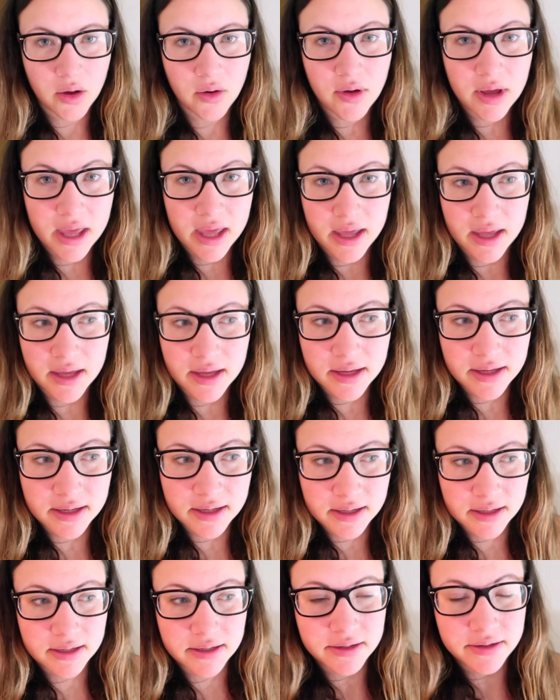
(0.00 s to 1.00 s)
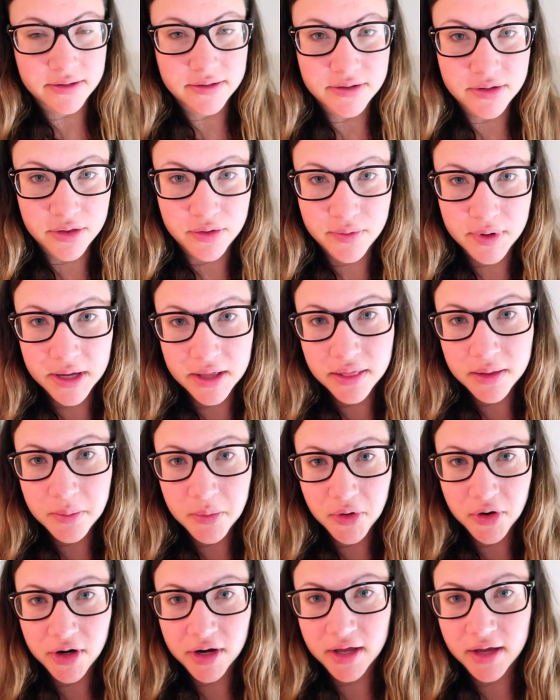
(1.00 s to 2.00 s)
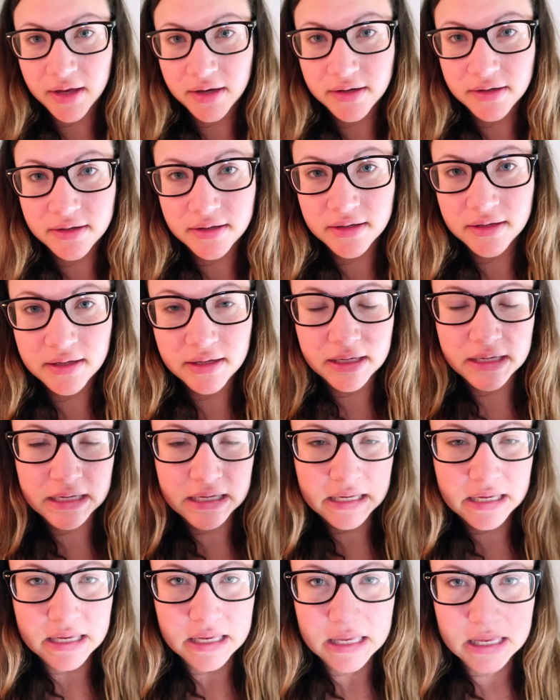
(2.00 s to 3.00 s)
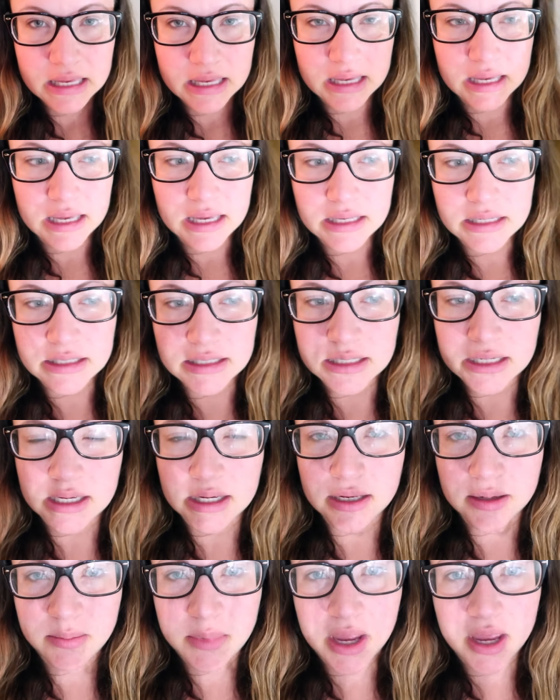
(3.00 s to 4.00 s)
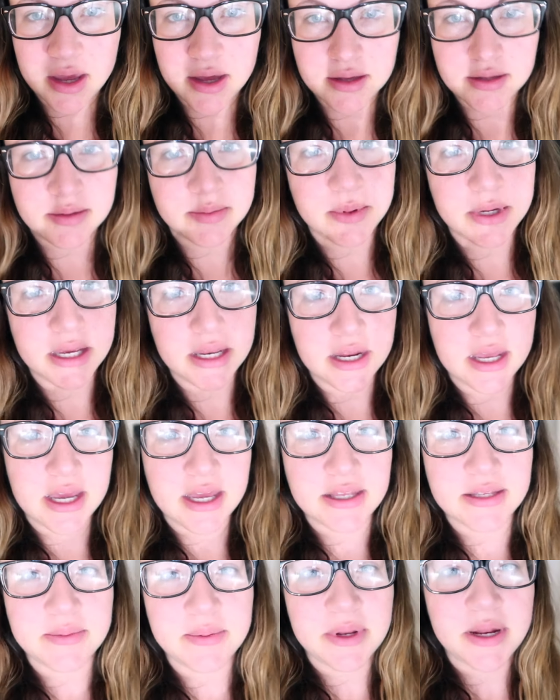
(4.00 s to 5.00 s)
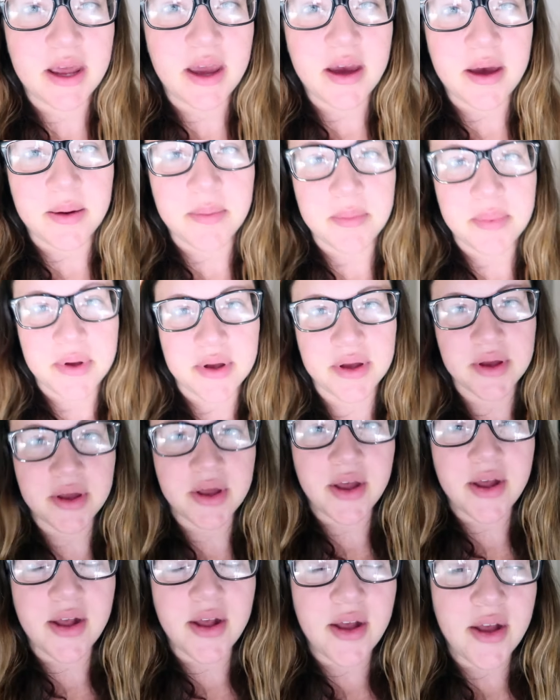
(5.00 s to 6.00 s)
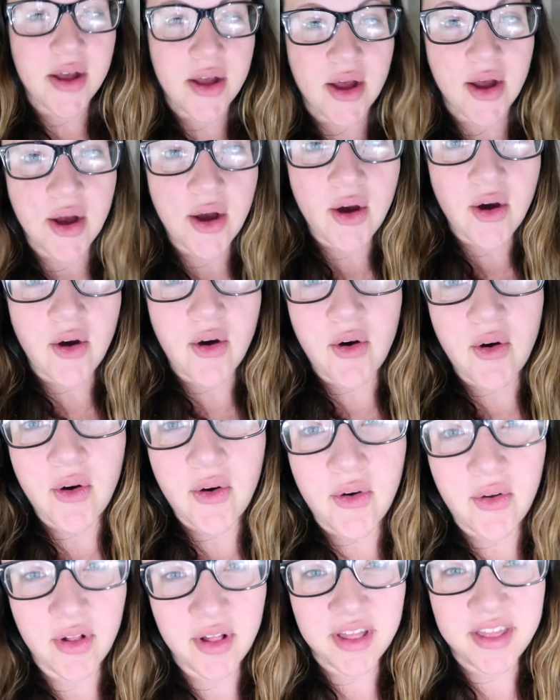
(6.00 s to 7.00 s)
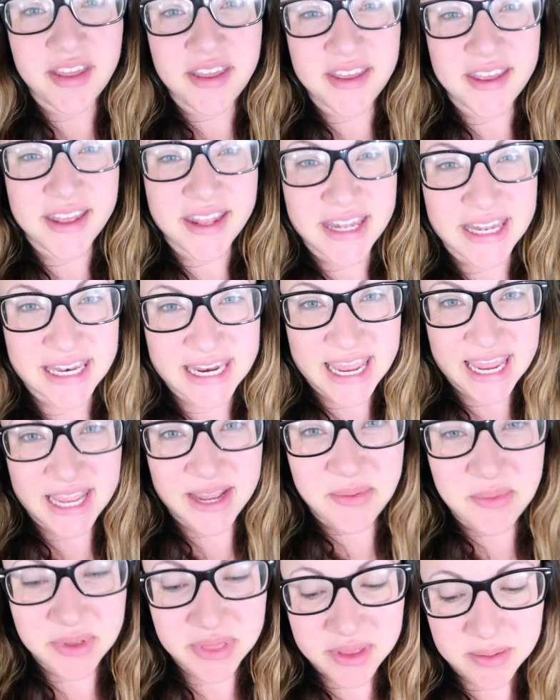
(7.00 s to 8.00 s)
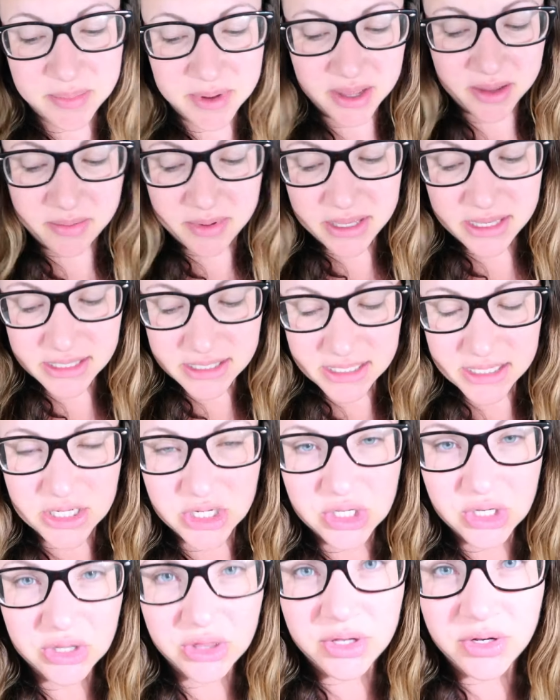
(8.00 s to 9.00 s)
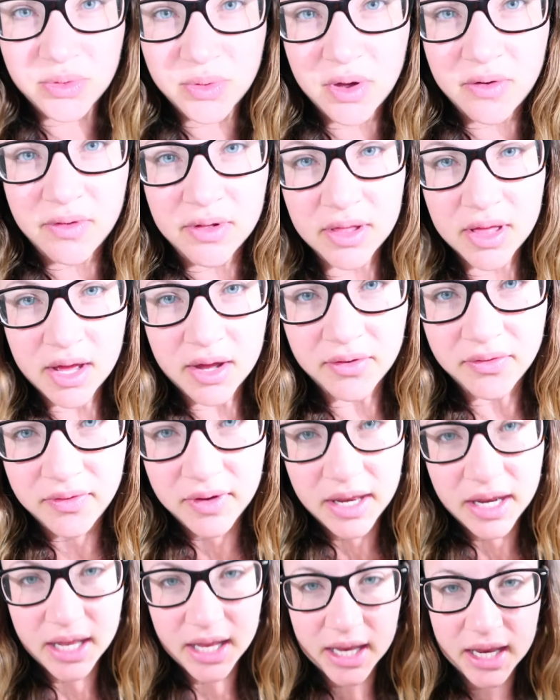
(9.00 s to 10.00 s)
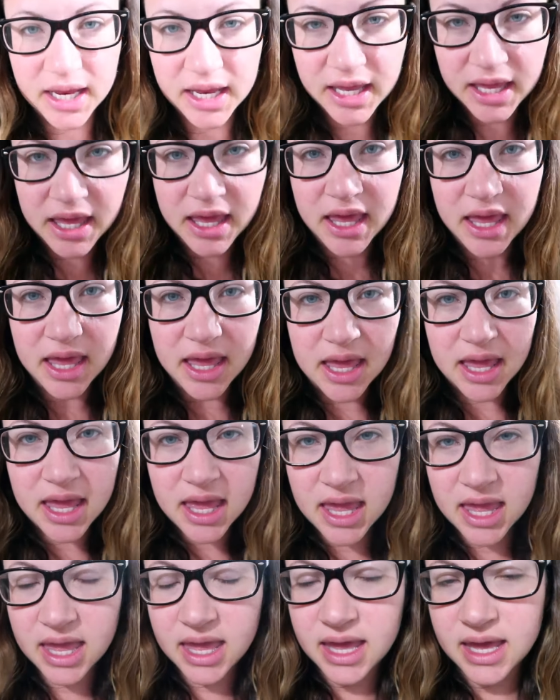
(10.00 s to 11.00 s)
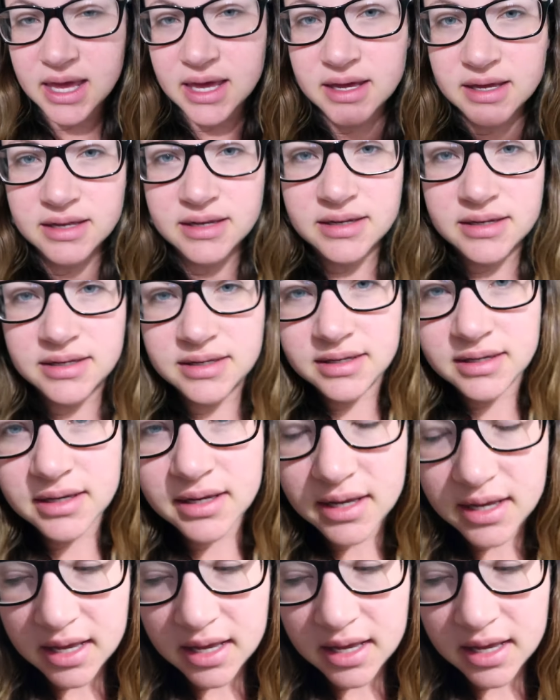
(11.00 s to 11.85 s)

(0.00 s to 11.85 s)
Okay, it is three in the morning. Dean, my husband, has been up all night with the babies. He took the twelve o'clock feeding, and